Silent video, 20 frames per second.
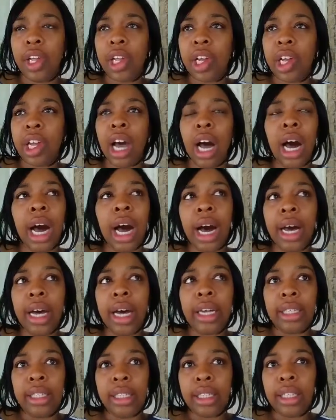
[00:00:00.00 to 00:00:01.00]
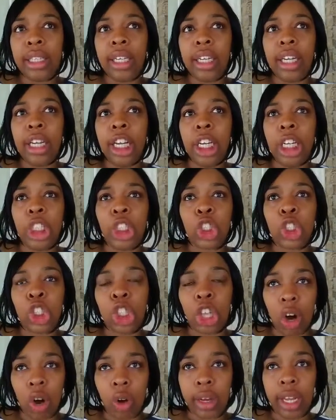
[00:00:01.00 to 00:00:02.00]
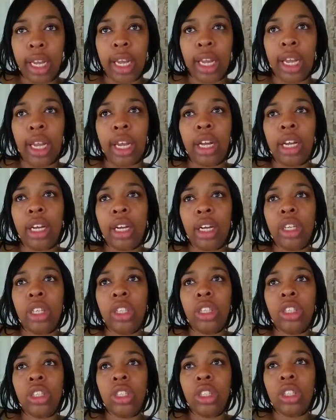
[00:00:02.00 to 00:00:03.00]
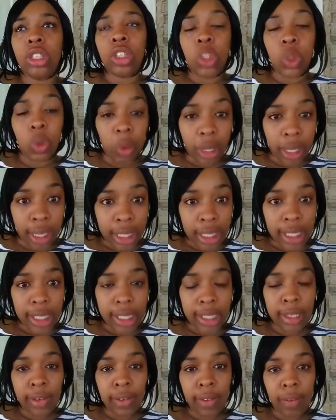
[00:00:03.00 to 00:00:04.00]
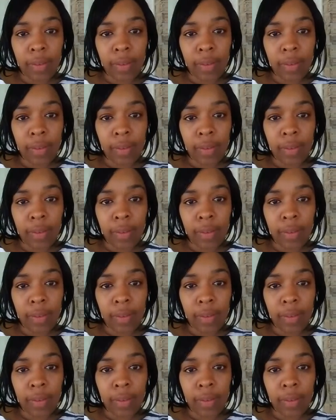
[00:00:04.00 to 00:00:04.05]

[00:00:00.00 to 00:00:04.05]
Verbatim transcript: God is talking to us.